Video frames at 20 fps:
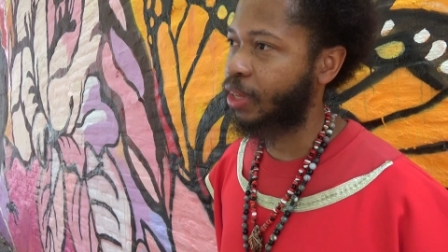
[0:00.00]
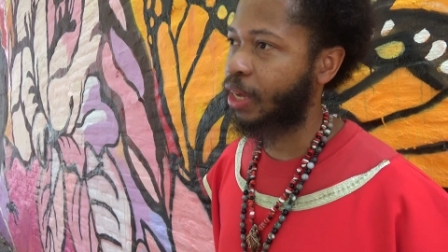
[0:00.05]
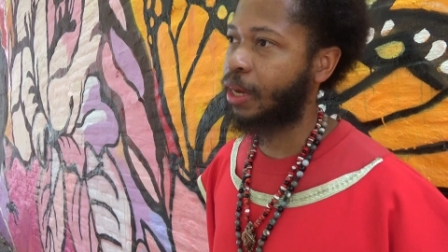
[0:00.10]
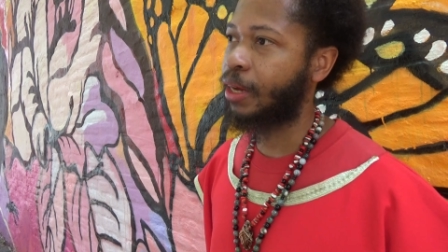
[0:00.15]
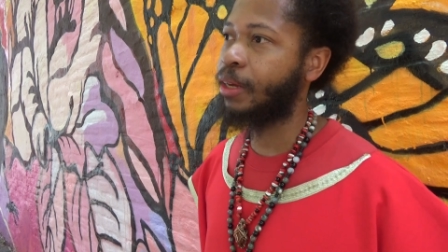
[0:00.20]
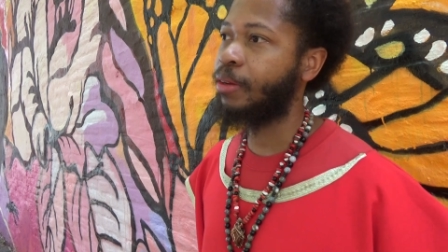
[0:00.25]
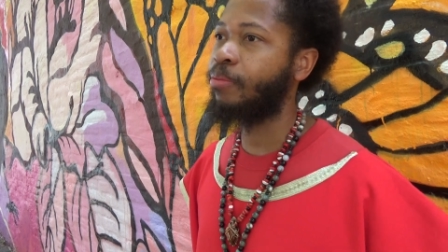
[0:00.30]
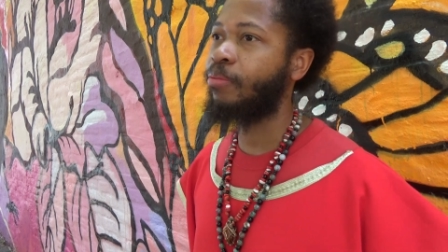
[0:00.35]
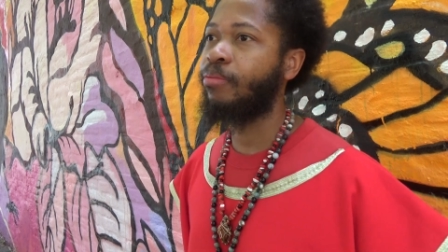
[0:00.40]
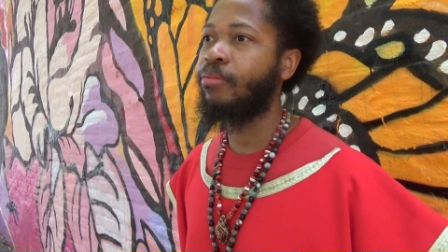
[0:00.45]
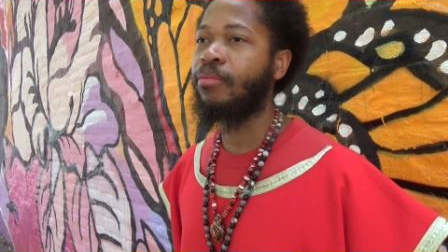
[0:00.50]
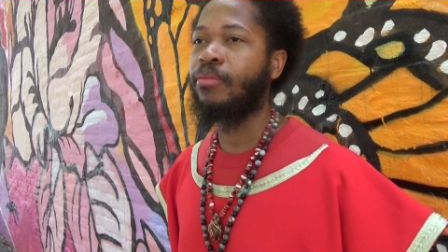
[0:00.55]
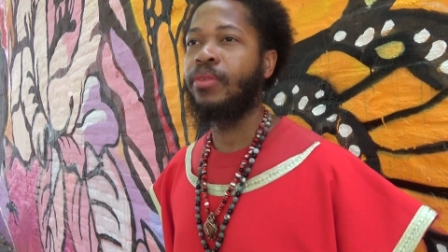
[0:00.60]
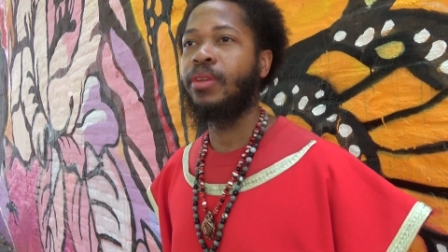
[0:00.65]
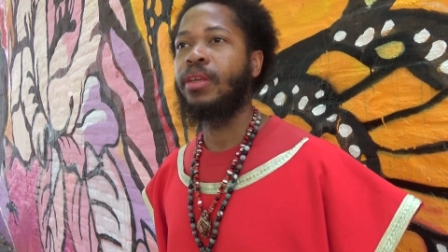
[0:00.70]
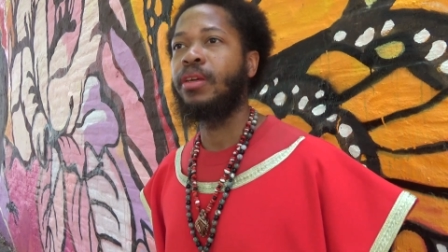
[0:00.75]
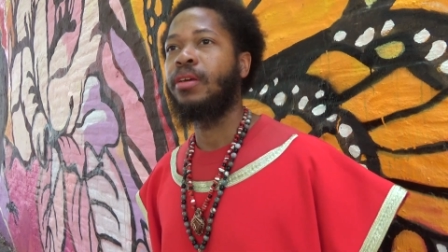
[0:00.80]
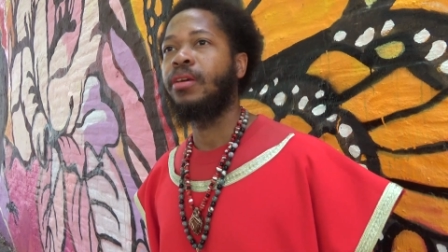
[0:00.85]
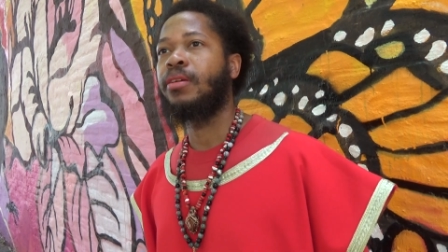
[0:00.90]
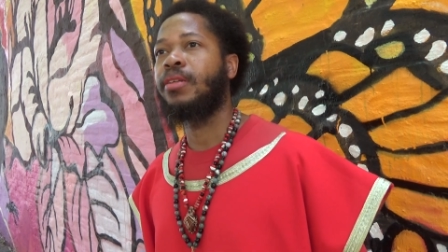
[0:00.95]
All right,
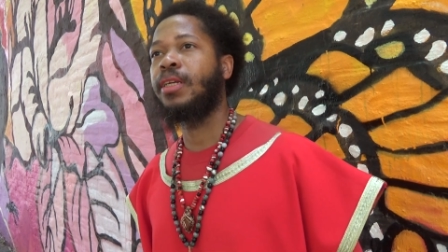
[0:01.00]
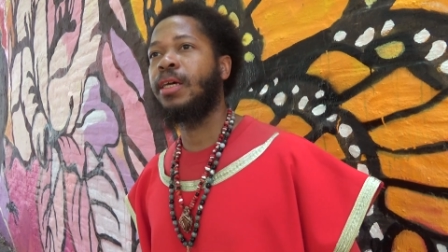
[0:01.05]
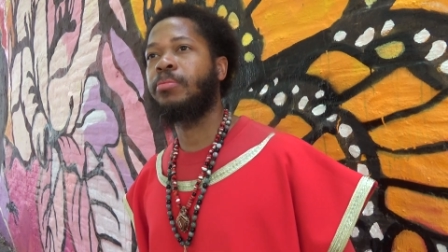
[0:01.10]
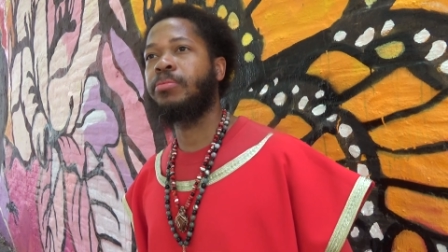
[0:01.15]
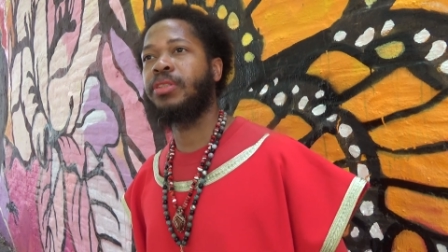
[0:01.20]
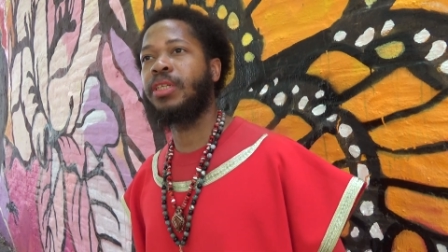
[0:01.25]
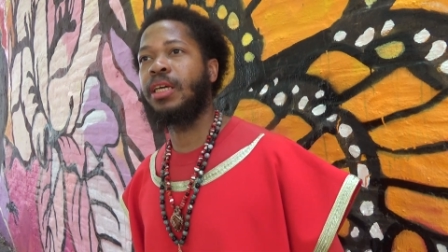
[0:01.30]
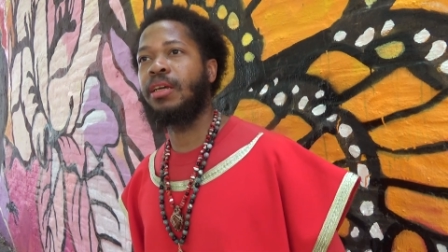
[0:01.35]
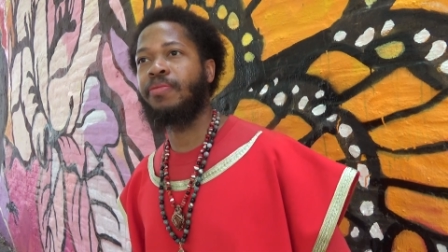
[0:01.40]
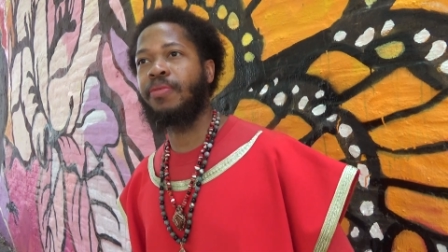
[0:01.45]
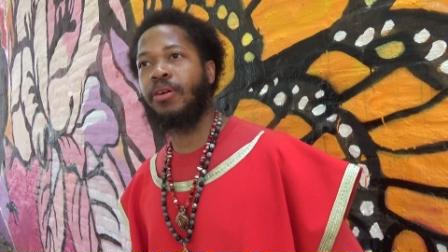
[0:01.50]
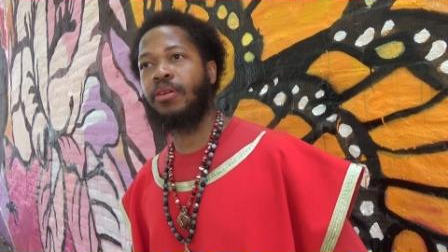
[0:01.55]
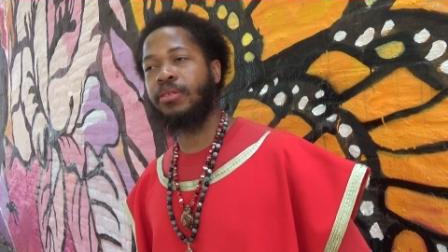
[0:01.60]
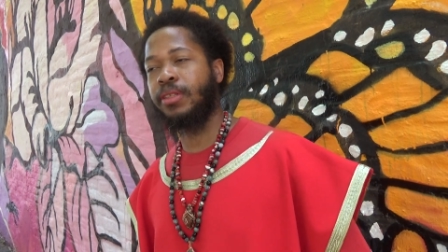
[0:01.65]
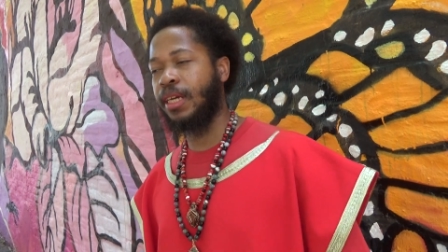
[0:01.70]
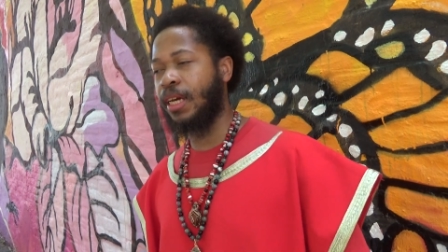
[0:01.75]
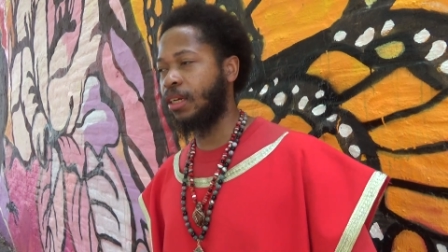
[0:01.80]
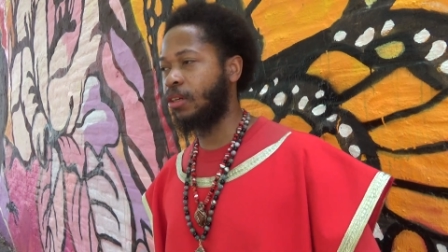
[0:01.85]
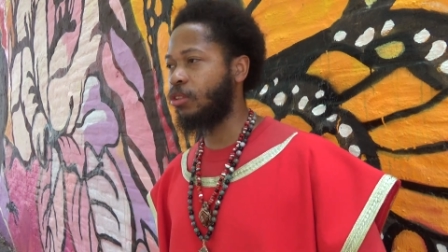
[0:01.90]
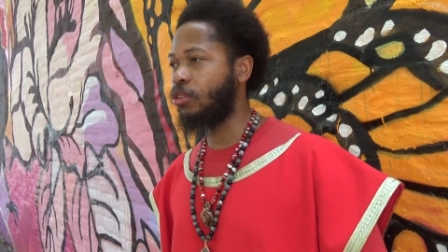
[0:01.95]
and I'm saying
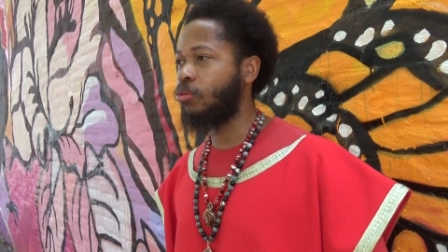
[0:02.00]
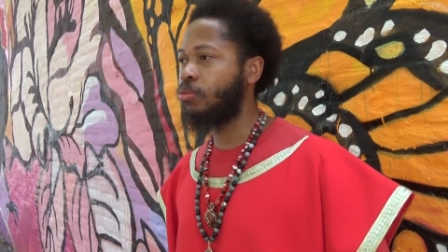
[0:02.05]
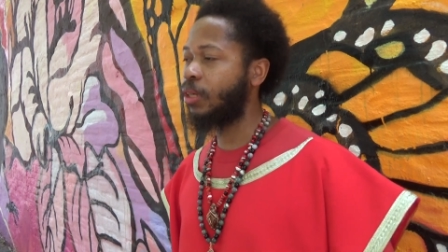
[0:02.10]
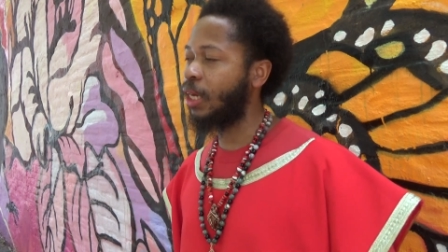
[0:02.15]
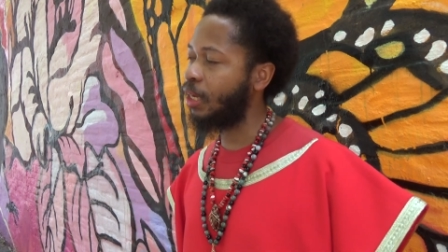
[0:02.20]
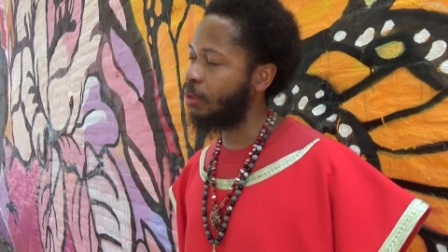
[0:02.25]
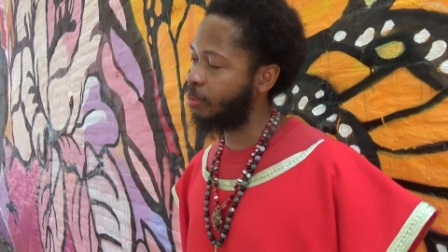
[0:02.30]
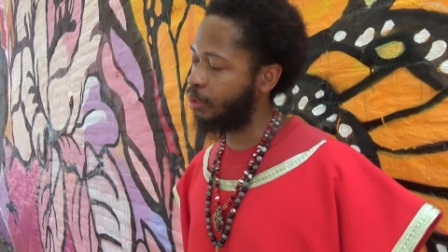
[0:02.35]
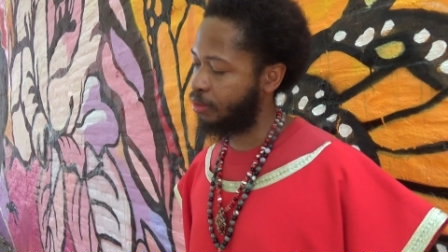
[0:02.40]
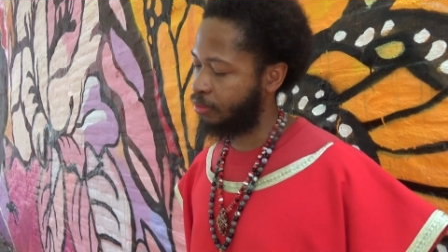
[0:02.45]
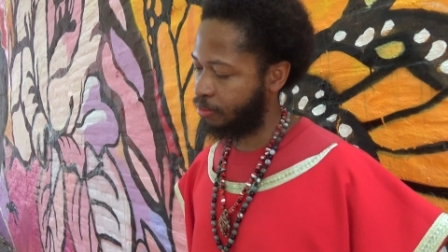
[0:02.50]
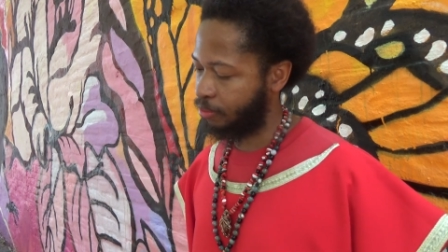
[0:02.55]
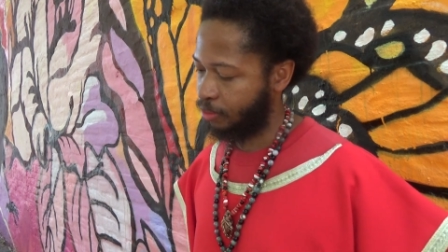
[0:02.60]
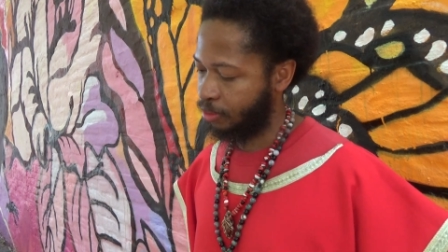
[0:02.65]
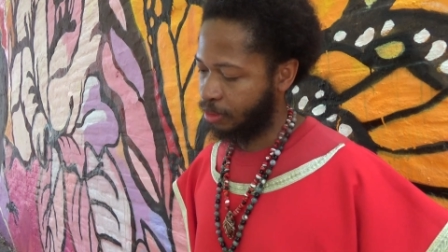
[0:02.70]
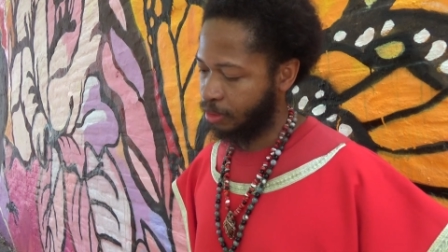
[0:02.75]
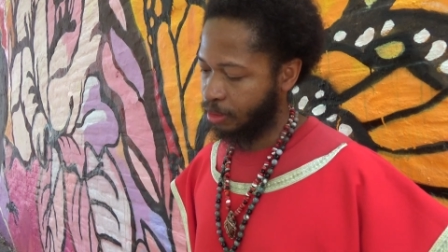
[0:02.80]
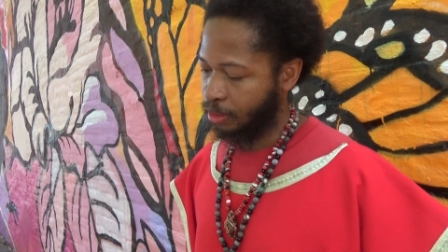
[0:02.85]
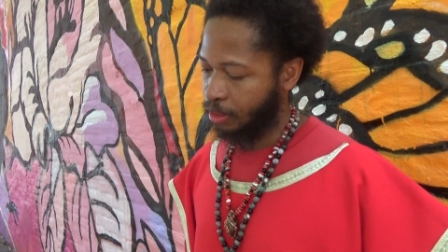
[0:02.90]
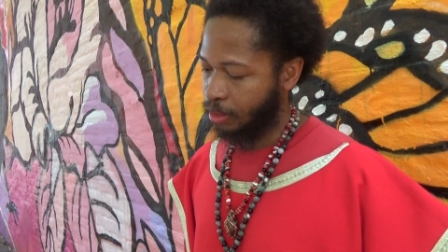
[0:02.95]
volcano, you name it.
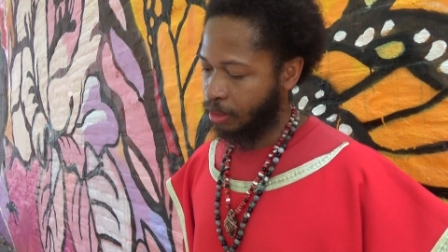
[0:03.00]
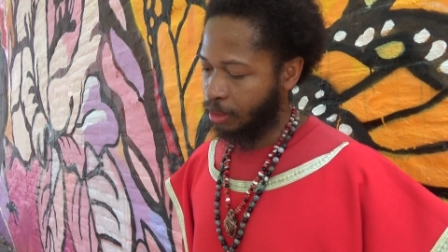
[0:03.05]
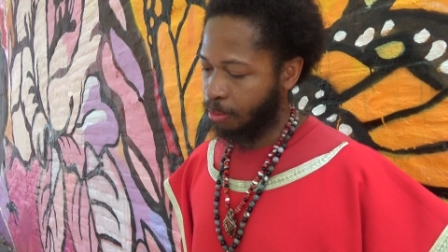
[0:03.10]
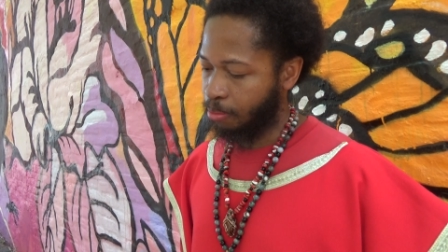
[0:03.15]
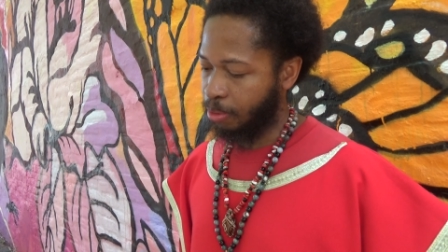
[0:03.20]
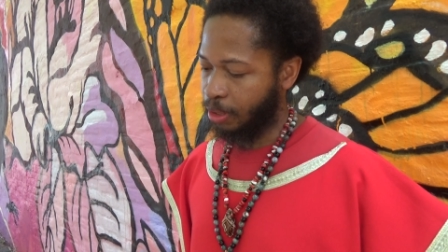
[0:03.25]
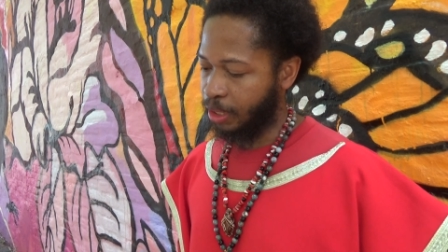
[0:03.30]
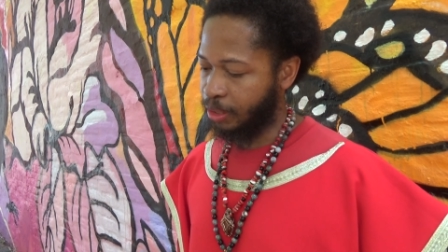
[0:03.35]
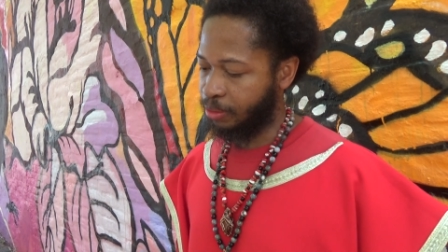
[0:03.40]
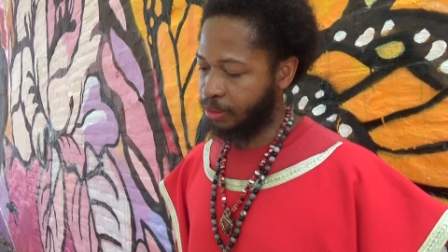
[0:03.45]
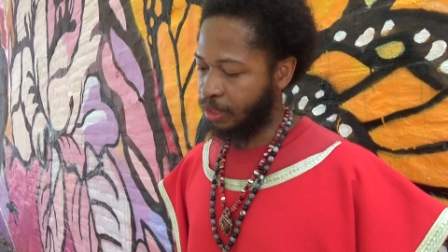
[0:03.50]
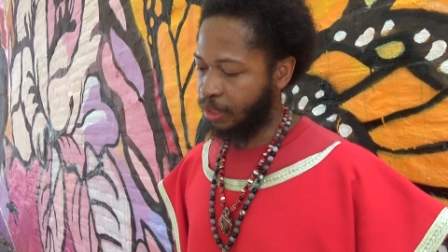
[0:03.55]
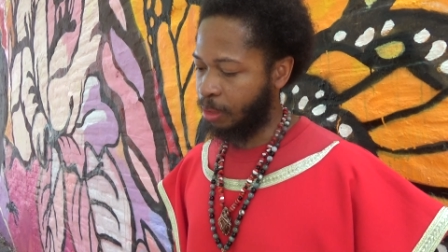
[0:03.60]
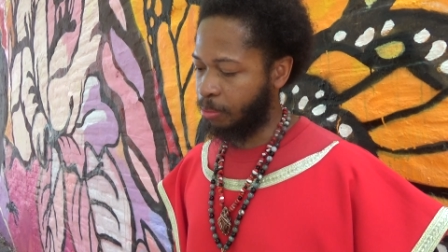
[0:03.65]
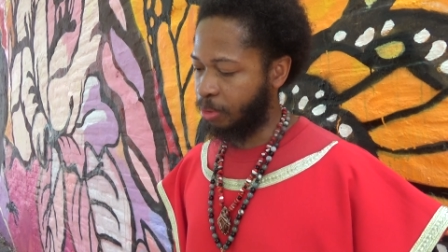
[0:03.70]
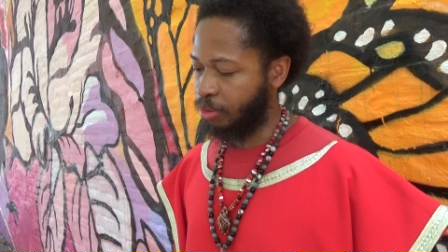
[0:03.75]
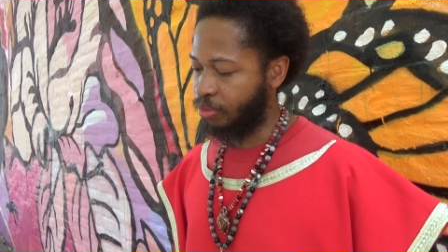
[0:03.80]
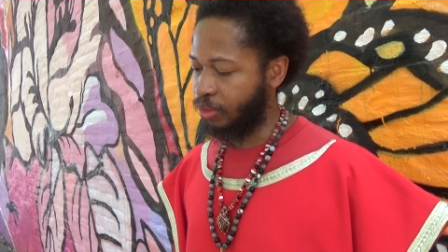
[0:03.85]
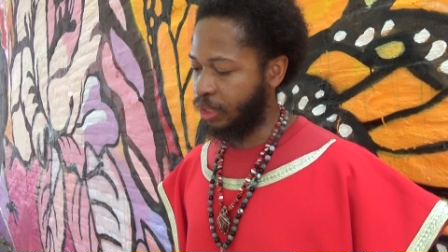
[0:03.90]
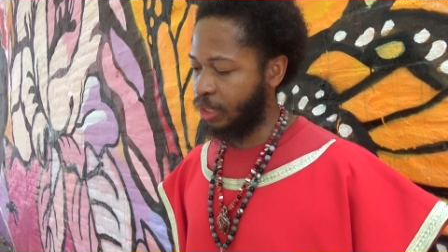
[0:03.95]
But let
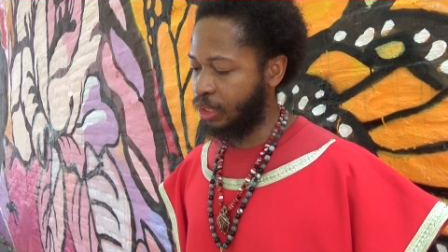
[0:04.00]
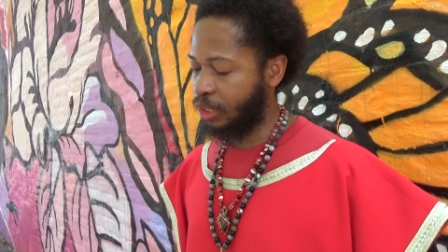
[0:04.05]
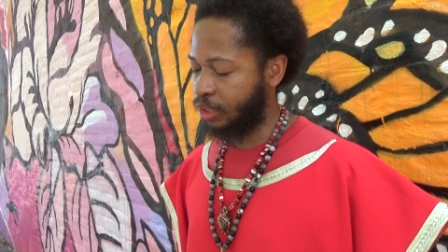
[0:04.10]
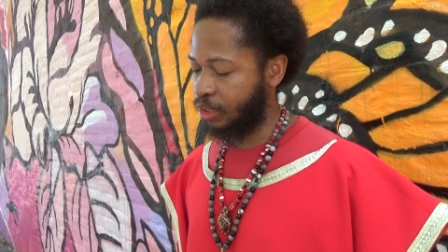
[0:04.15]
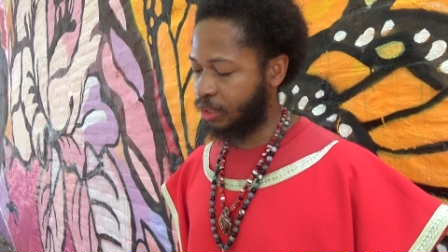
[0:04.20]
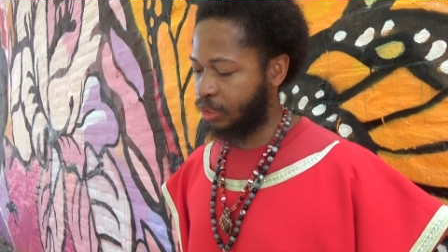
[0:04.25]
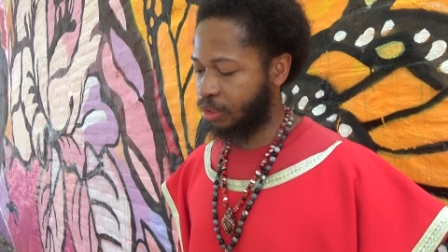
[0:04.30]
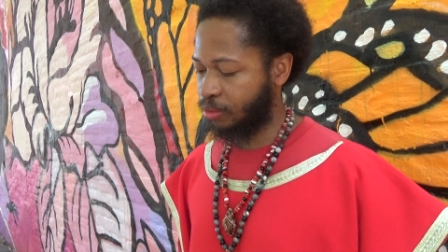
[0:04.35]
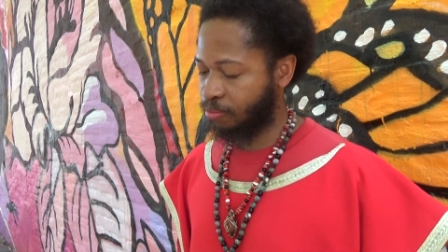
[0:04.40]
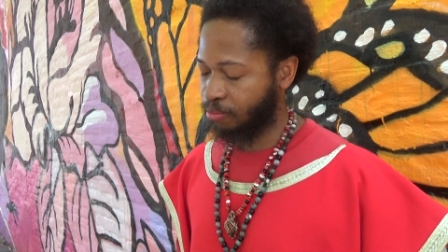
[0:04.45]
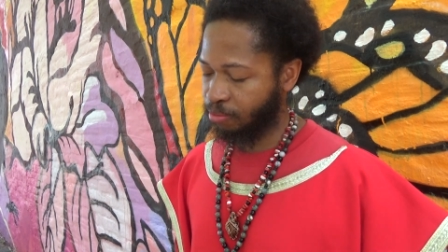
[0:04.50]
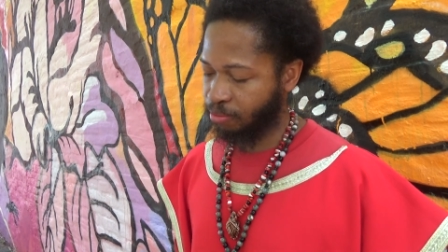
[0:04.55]
me read this.